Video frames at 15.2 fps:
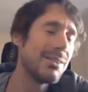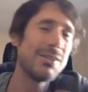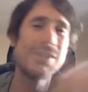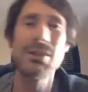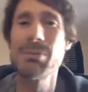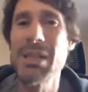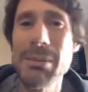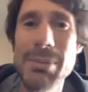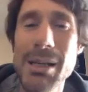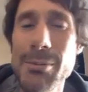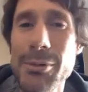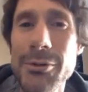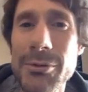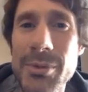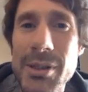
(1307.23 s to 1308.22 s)
to meet
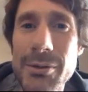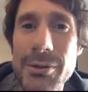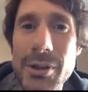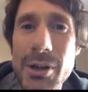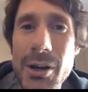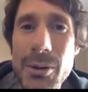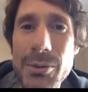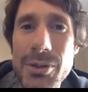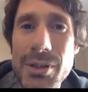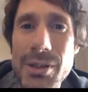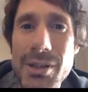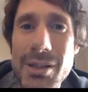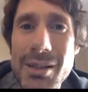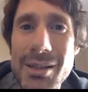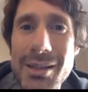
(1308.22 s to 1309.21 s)
people from different
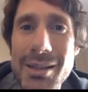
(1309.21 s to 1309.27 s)
cultures?